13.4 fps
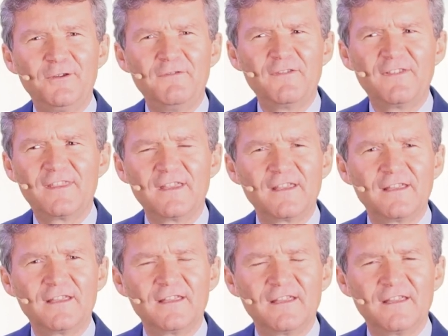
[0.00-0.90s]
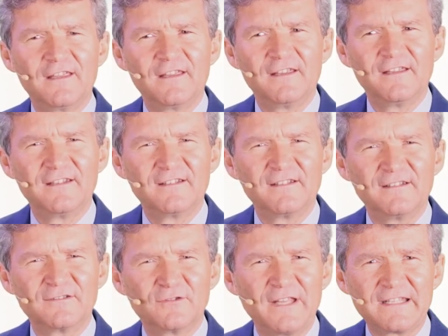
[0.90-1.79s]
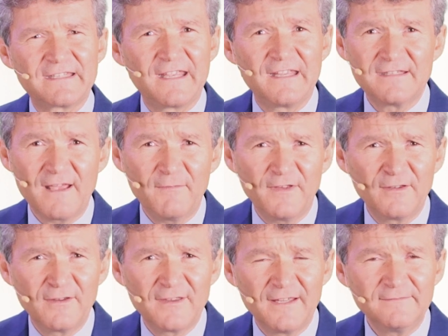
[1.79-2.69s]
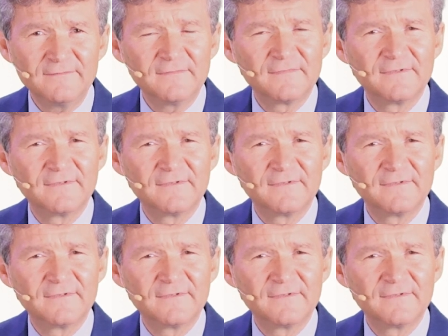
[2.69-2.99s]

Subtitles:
even think, should I say something to them?